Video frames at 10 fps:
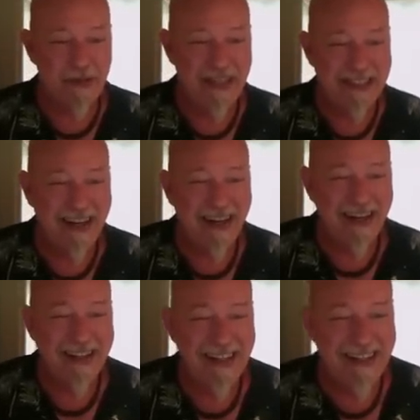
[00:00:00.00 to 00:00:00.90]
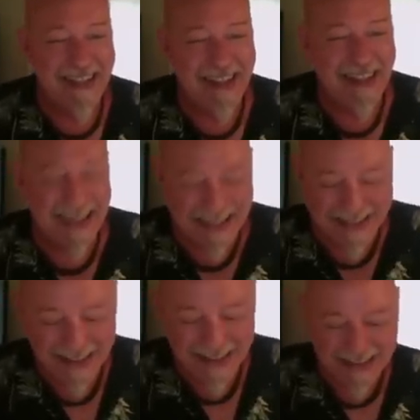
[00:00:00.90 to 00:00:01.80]
window, you know, like right.
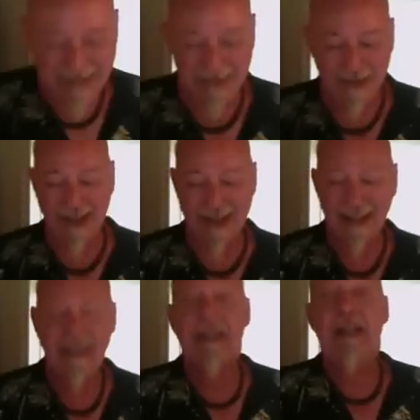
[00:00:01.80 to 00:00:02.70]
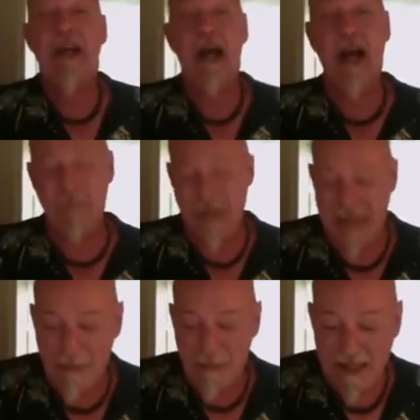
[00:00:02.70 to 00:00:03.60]
drink some water. Um, but
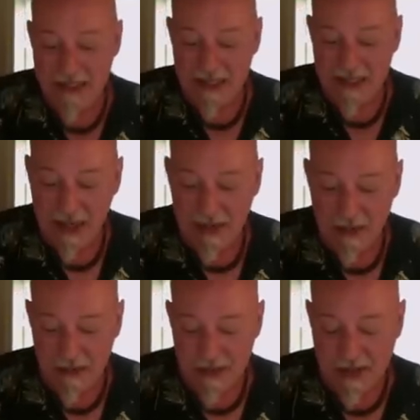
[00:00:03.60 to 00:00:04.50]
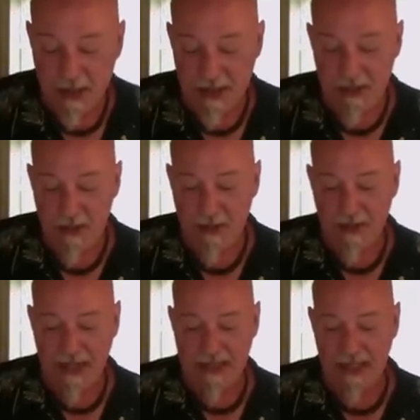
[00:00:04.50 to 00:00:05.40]
that brings us. Uh, so you
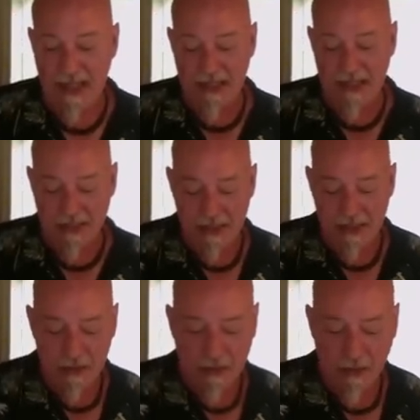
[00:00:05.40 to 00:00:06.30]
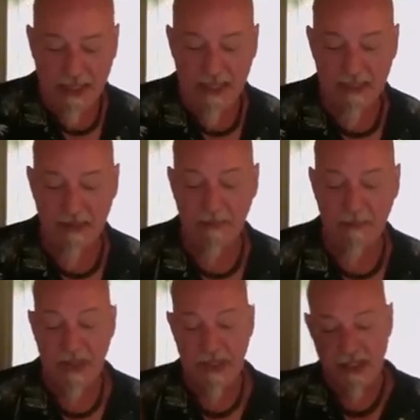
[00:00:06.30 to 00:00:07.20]
in in your new curriculum,
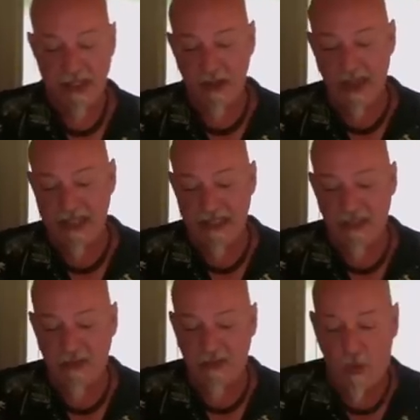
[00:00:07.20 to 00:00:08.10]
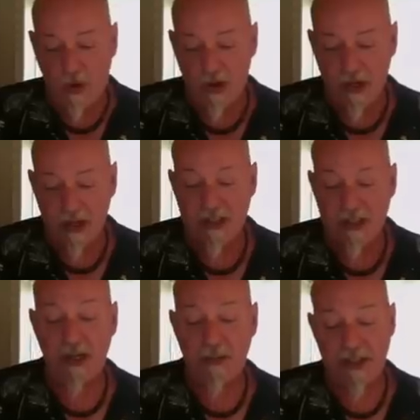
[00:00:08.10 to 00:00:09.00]
you had these four
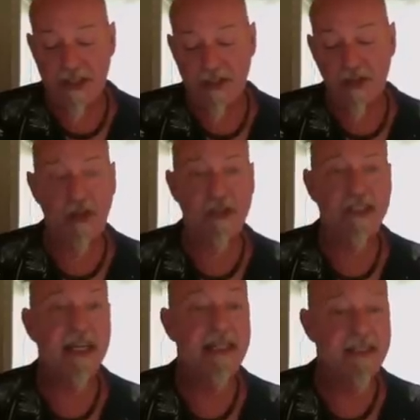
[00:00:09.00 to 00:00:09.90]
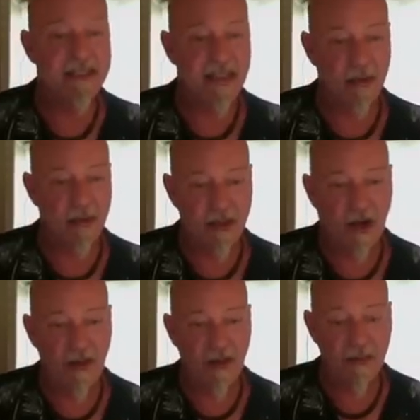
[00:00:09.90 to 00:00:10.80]
assumptions or tenants, I would
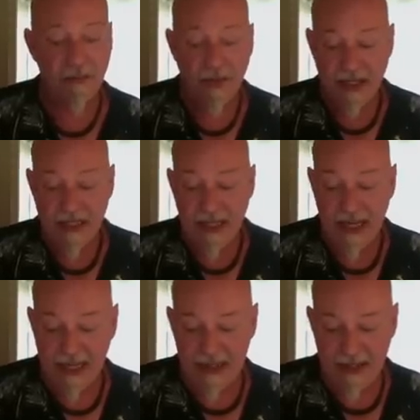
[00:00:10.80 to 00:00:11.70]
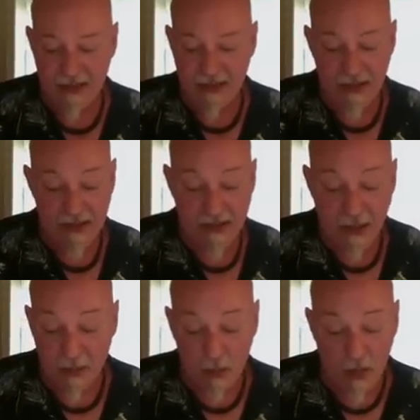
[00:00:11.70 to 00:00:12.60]
call them. And the
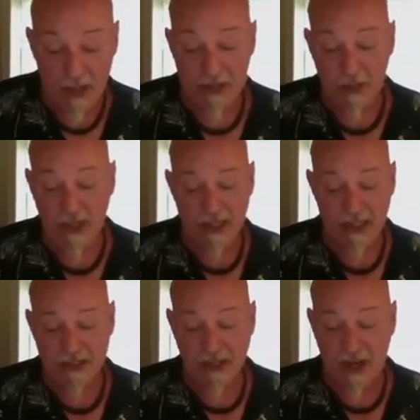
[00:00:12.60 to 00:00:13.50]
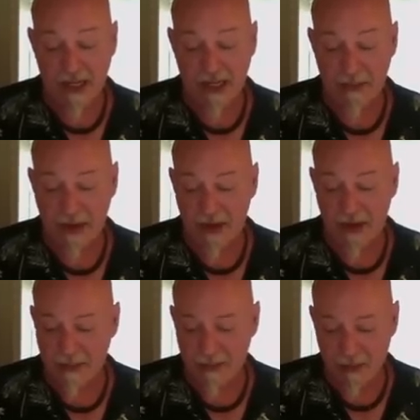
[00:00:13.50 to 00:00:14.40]
number one is what you're talking about.
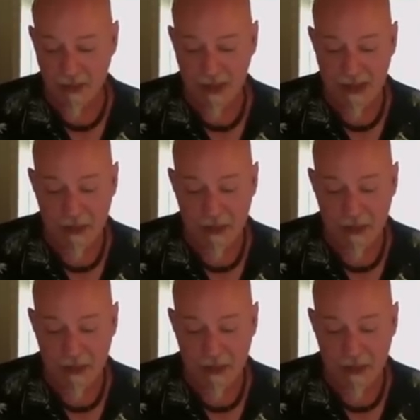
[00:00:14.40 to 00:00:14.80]
And you